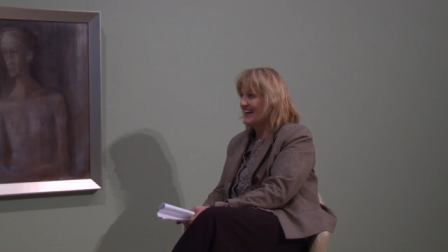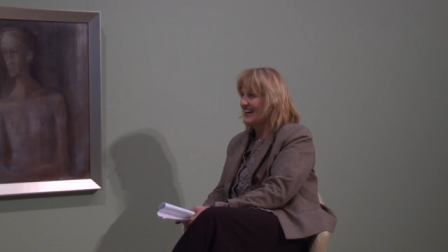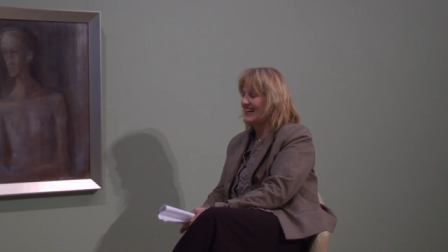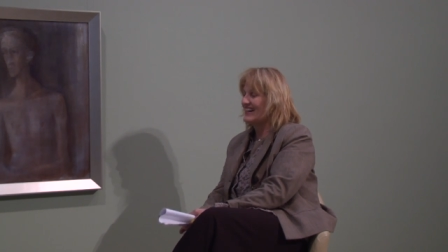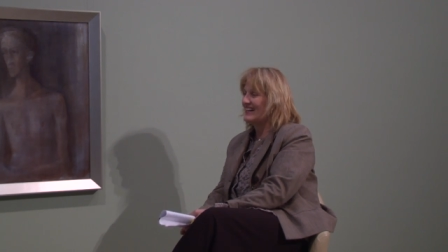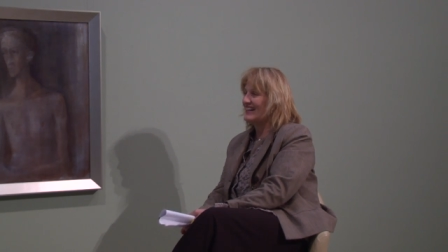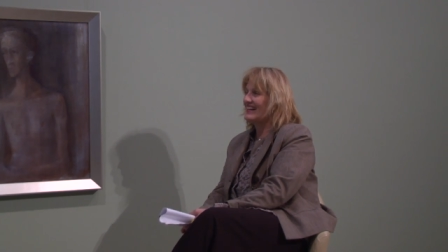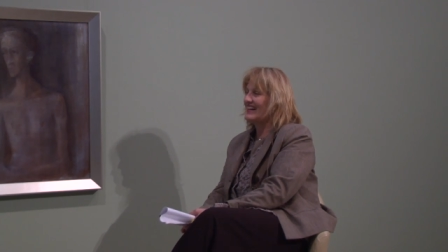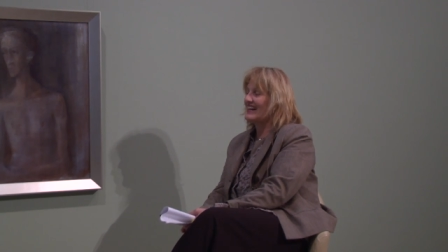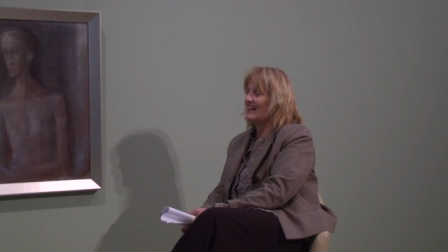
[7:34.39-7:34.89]

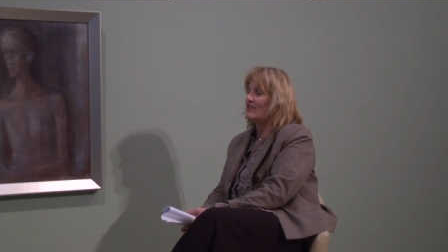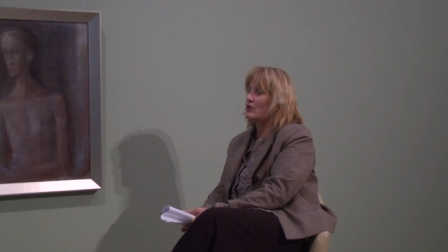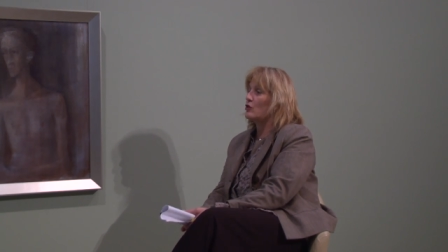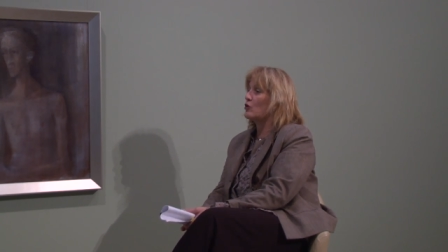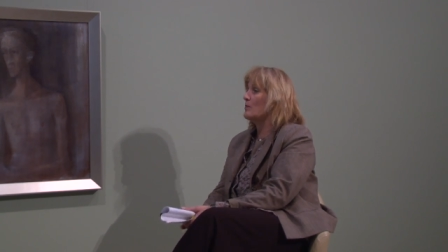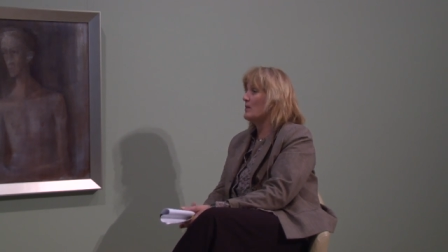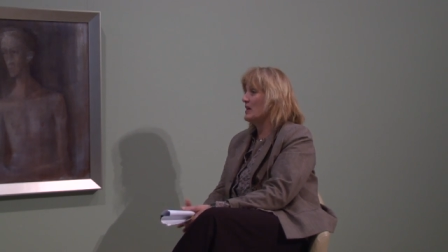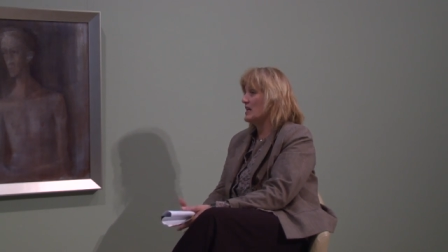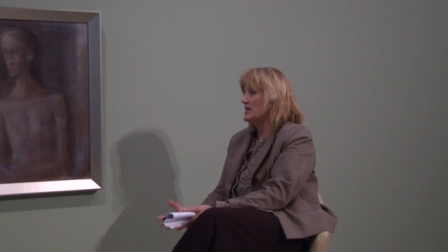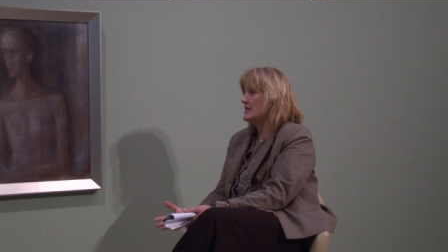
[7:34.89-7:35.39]
and there
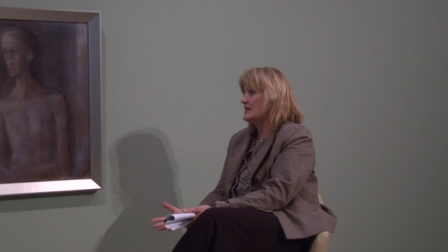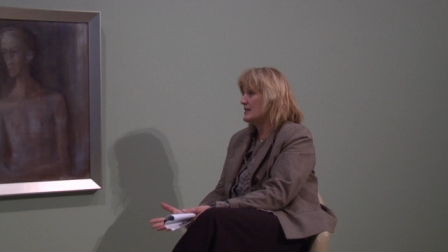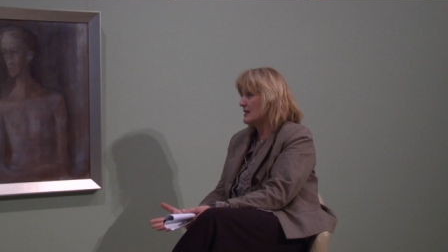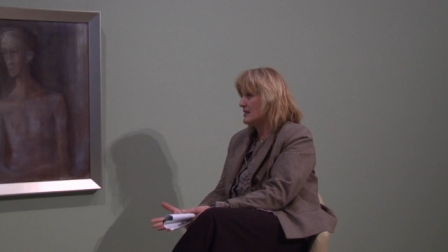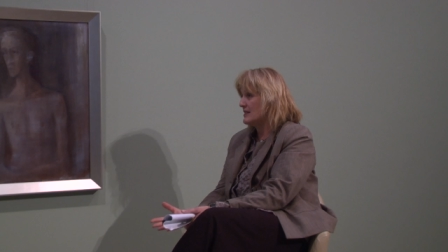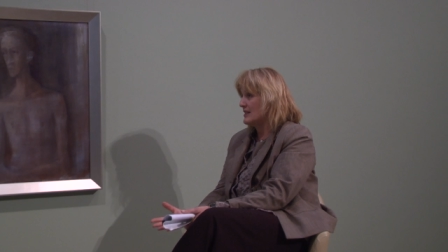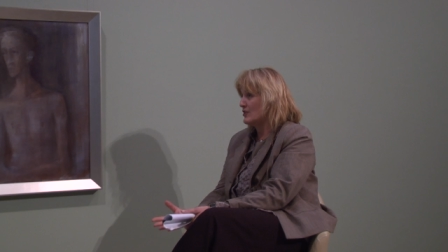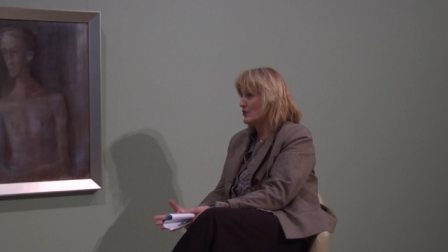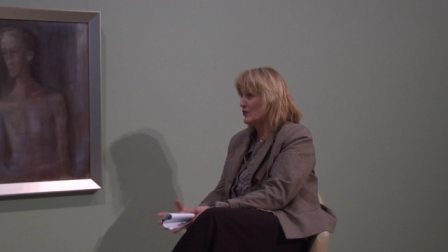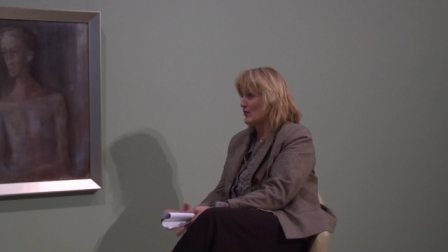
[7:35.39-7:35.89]
are many
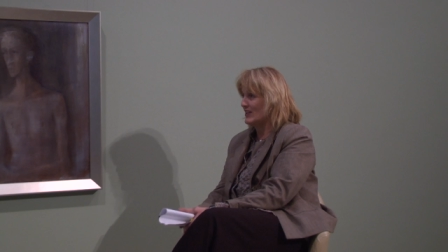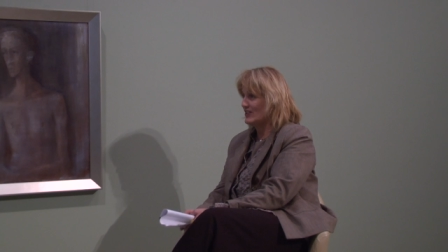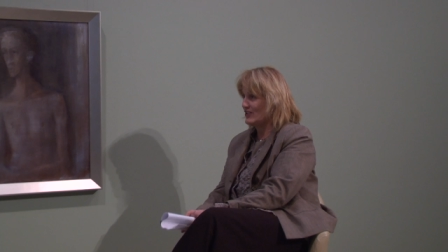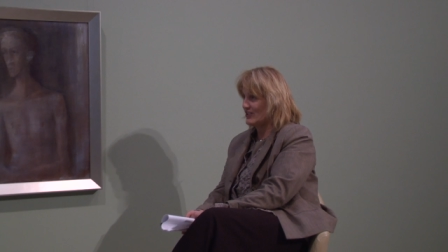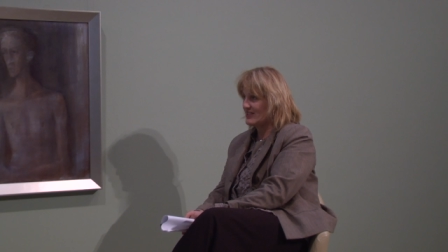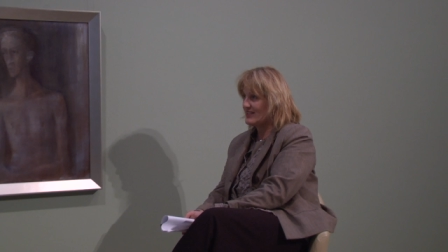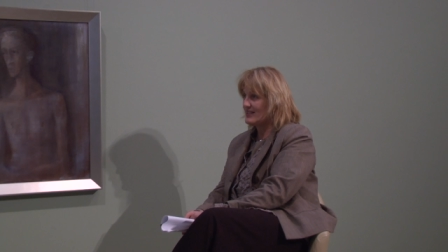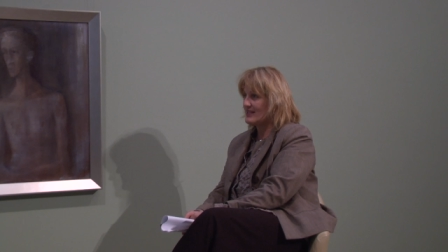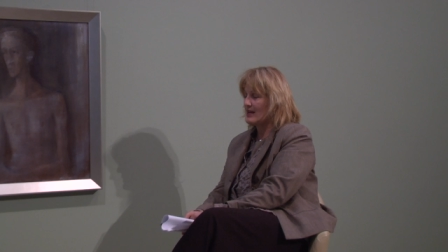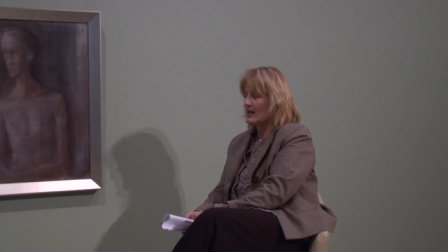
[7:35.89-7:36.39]
Sydney
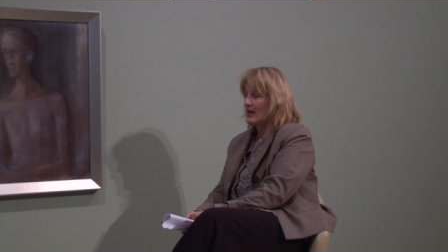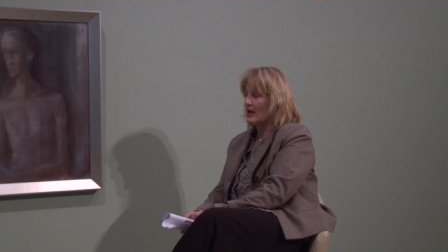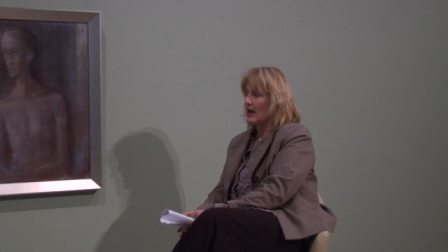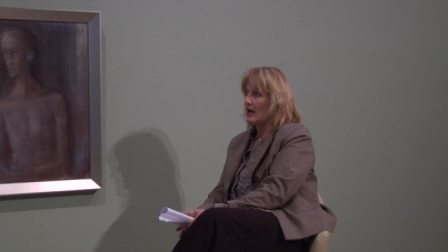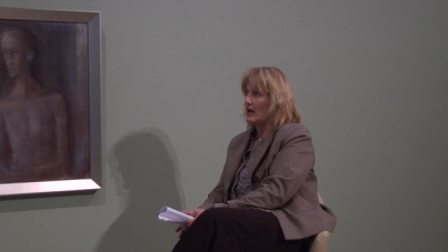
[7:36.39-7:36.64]
treasures,